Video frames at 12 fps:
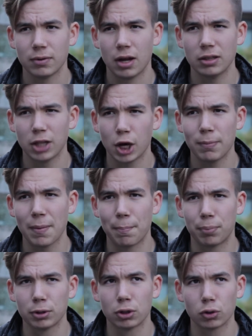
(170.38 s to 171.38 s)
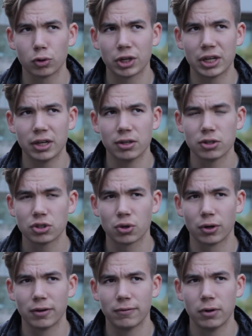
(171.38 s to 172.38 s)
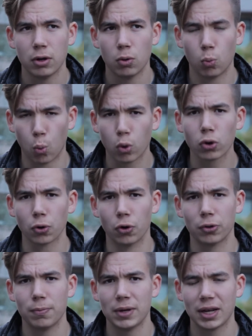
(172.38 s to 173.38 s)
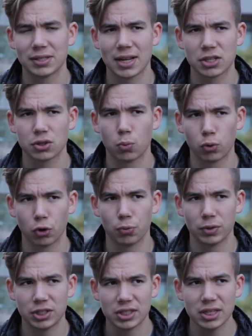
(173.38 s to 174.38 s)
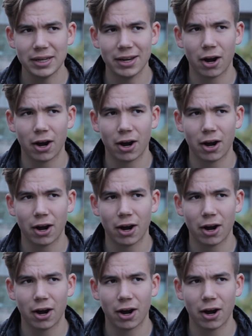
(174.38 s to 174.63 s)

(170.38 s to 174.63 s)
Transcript: a little bit blurry sort of world, because that's the world we see.